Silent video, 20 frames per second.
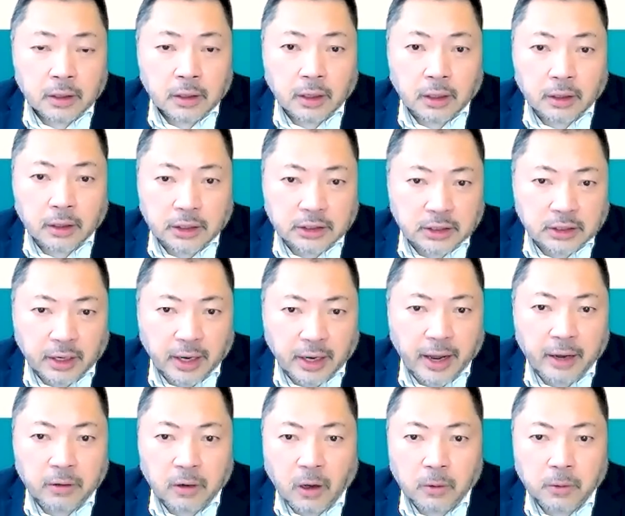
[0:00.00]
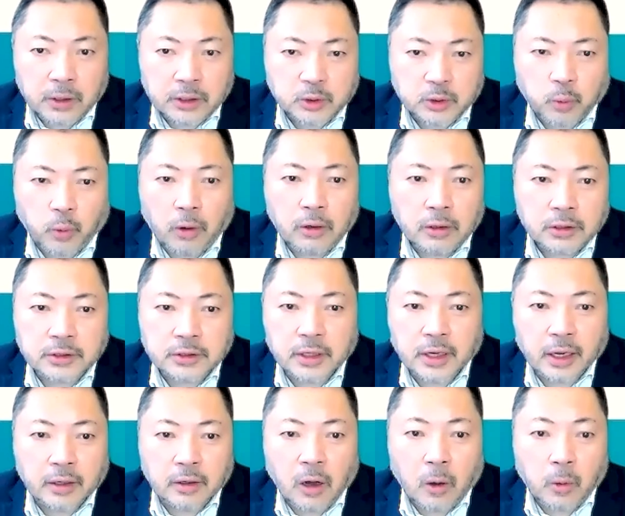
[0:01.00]
This land always was
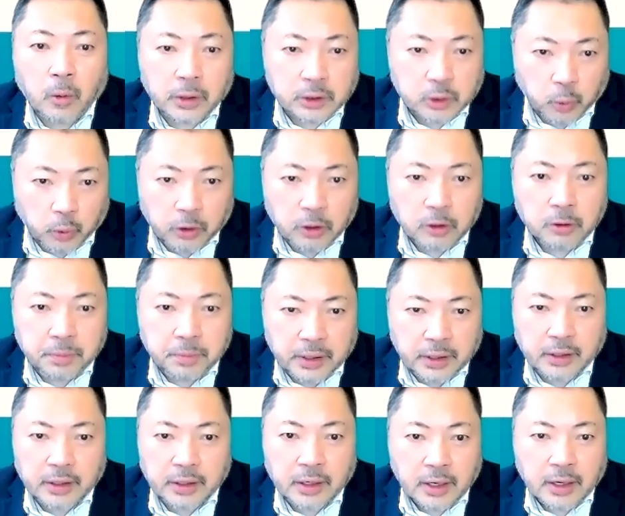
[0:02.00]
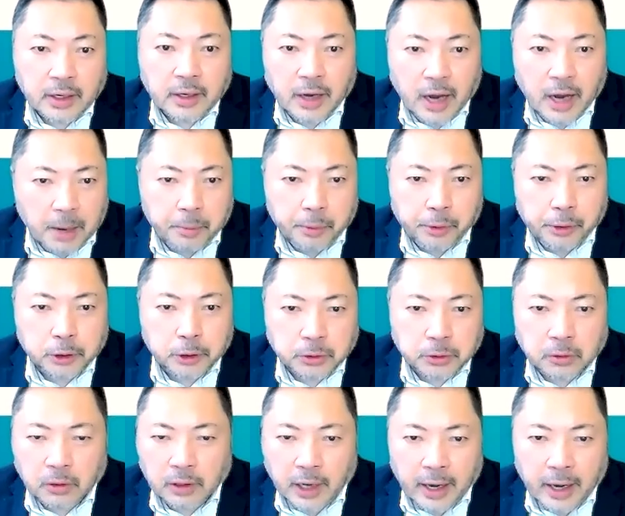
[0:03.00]
and always will be
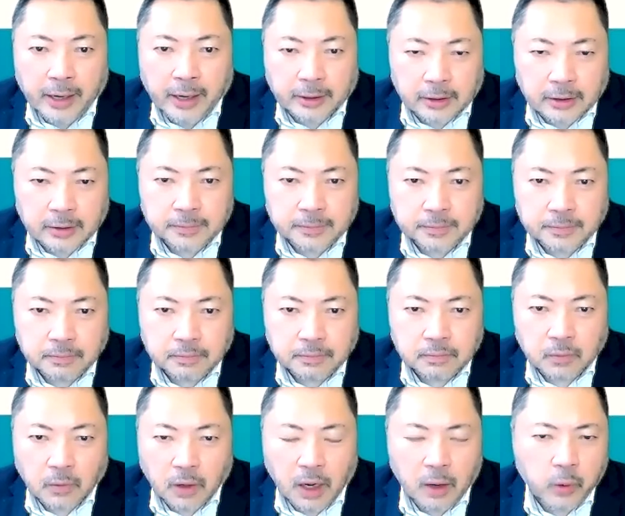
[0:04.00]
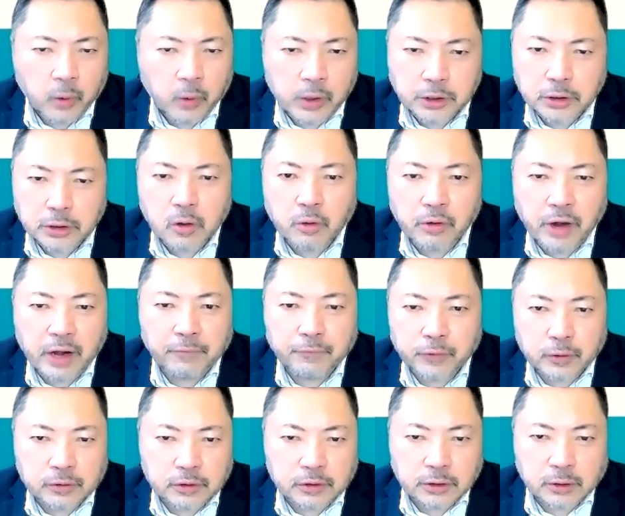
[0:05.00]
Aboriginal land. We're so
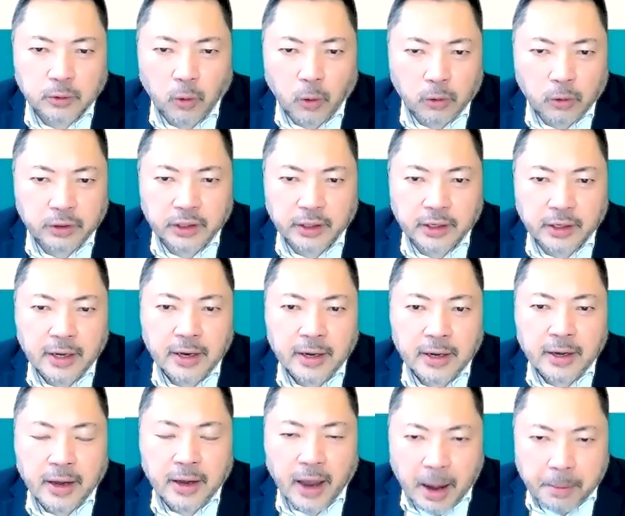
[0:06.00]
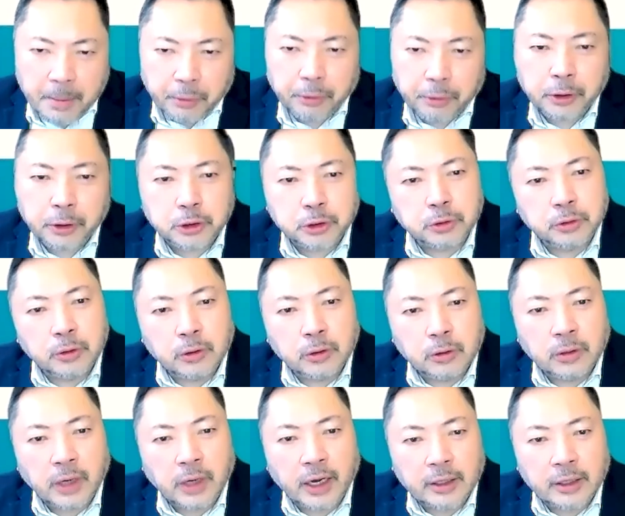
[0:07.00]
grateful to all the
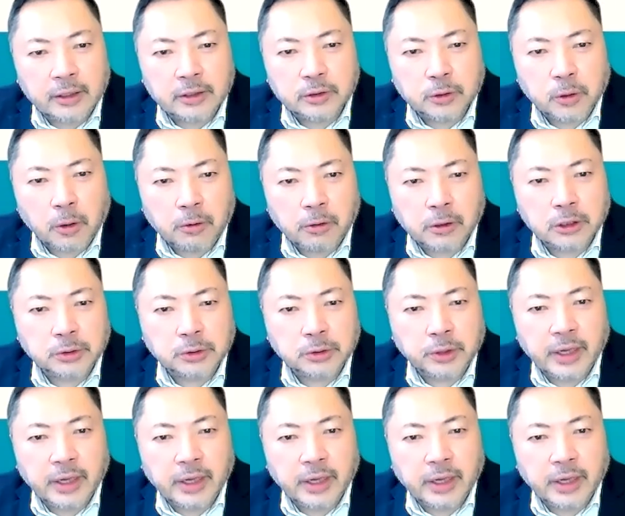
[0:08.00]
Aboriginal and Torres Strait